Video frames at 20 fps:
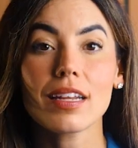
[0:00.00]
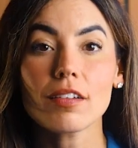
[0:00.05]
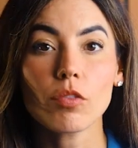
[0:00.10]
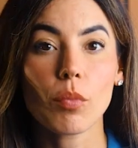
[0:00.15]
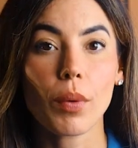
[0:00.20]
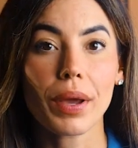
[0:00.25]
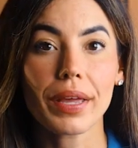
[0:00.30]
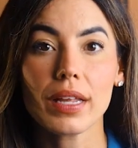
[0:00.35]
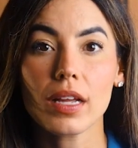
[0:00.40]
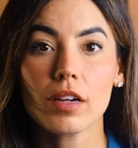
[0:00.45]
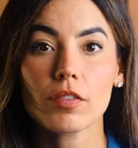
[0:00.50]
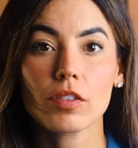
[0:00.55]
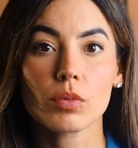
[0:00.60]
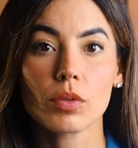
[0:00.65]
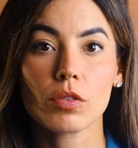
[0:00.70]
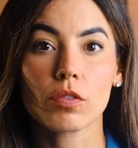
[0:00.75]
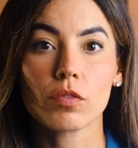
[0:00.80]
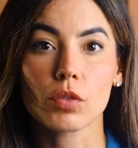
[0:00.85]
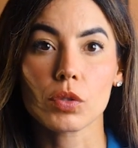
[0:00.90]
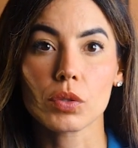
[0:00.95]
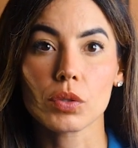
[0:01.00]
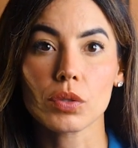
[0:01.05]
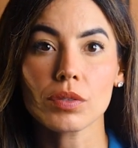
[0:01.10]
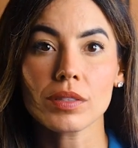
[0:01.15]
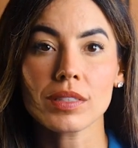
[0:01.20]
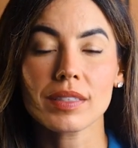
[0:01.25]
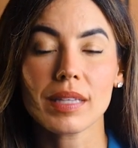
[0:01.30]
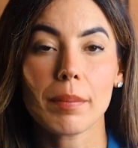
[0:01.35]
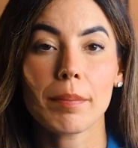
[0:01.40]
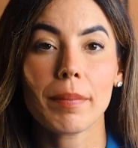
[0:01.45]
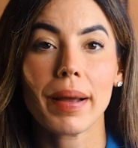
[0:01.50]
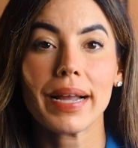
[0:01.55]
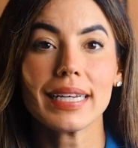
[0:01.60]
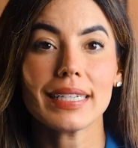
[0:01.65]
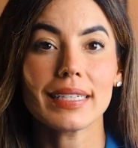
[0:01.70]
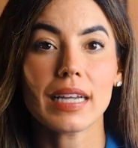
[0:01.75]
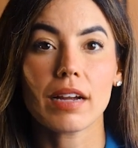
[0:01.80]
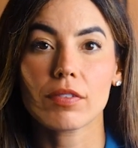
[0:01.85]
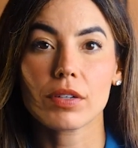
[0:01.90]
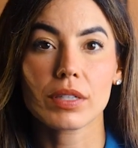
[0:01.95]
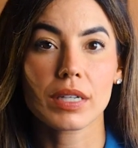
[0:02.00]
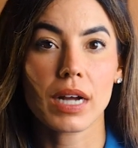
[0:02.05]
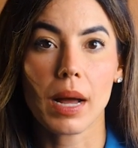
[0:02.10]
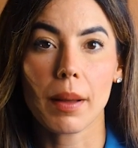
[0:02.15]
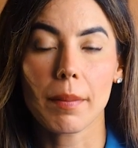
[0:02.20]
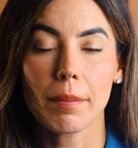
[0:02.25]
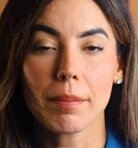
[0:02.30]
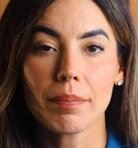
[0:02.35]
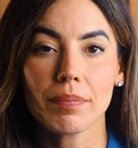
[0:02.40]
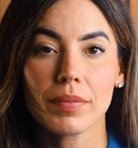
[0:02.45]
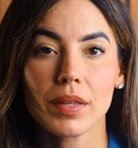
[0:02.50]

of waiting for referrals that might never come,